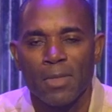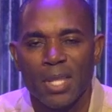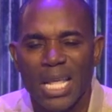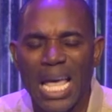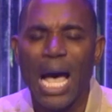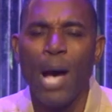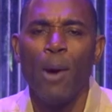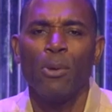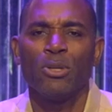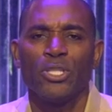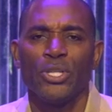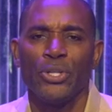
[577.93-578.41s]

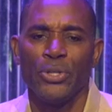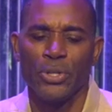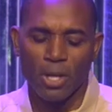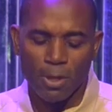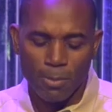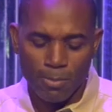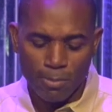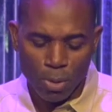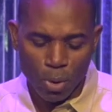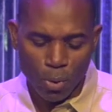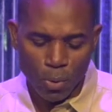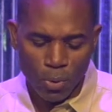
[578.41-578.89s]
I was a
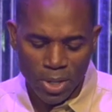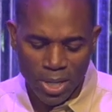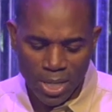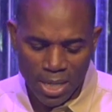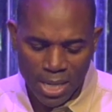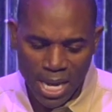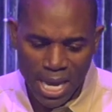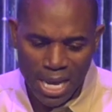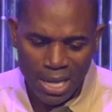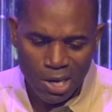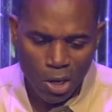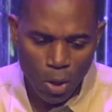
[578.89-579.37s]
young boy,
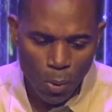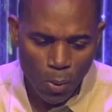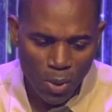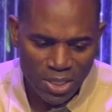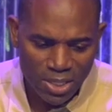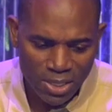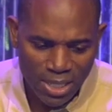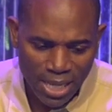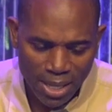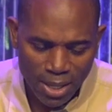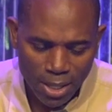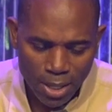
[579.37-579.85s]
and I'd
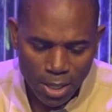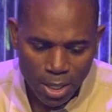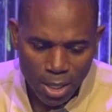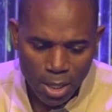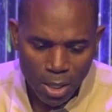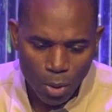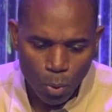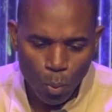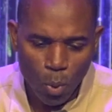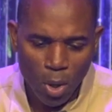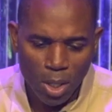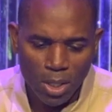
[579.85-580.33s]
always
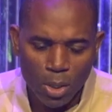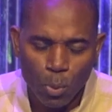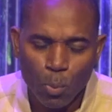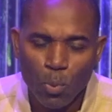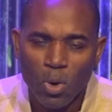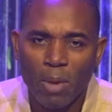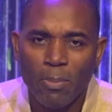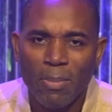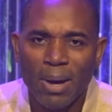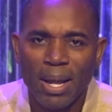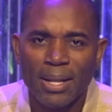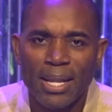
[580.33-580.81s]
wonder
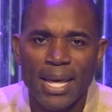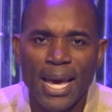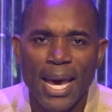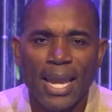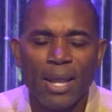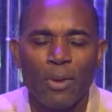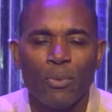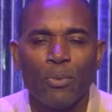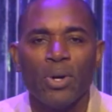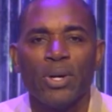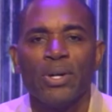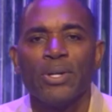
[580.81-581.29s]
where my
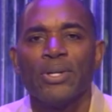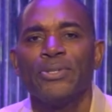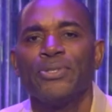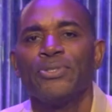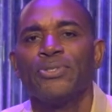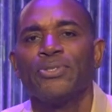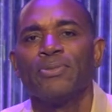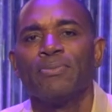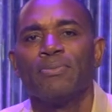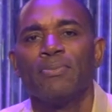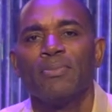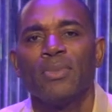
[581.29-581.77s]
daddy
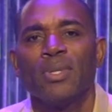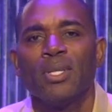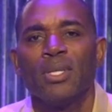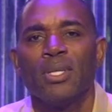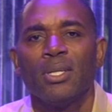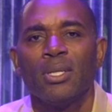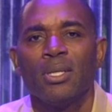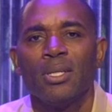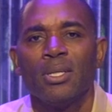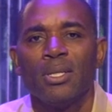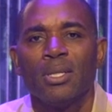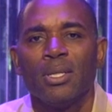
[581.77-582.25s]
was.
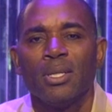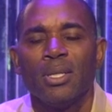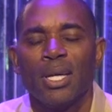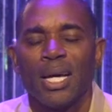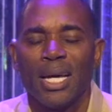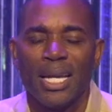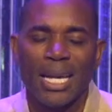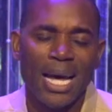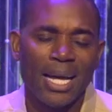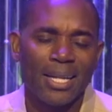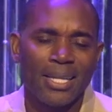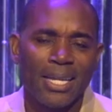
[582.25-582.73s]

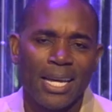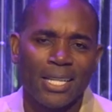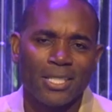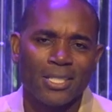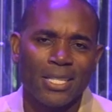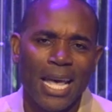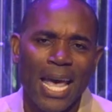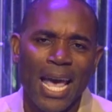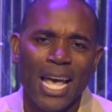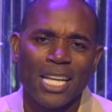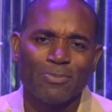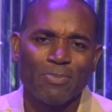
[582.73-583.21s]
And I'd
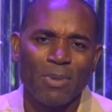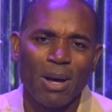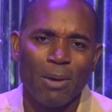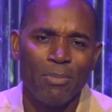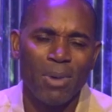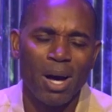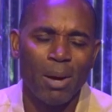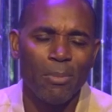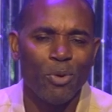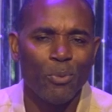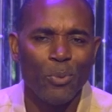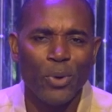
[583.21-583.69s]
ask my
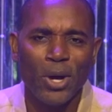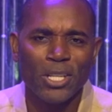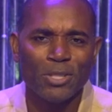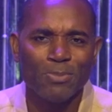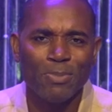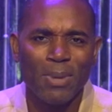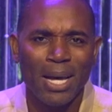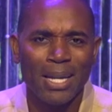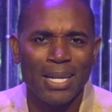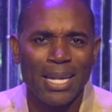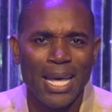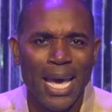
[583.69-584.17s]
mama, where's
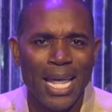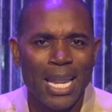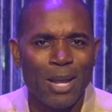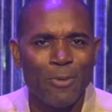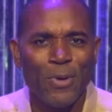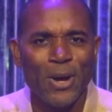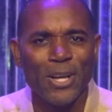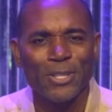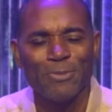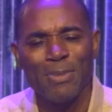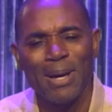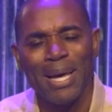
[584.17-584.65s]
my daddy?
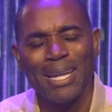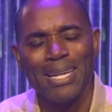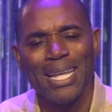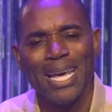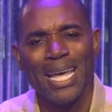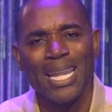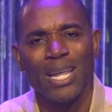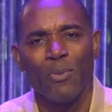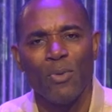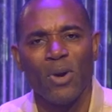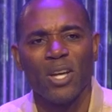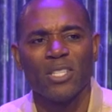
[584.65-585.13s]
Where's my
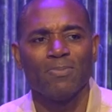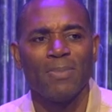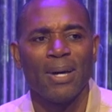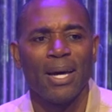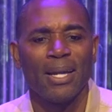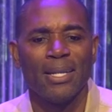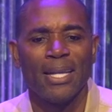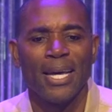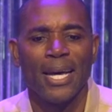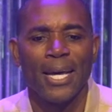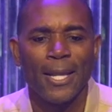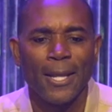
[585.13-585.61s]
daddy? Where's my
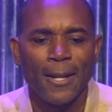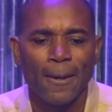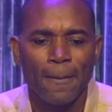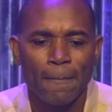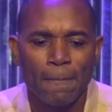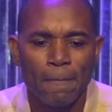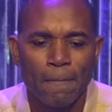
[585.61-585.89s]
daddy?